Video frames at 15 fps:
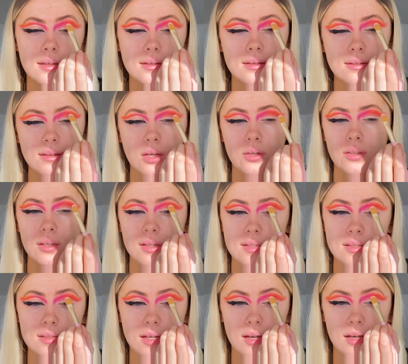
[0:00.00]
So I'm going to
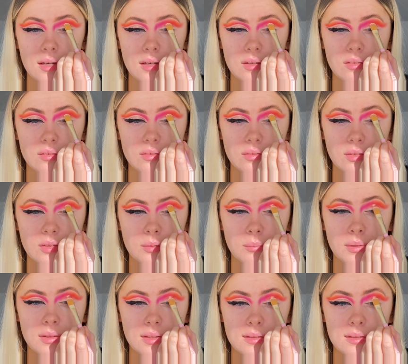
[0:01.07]
start from the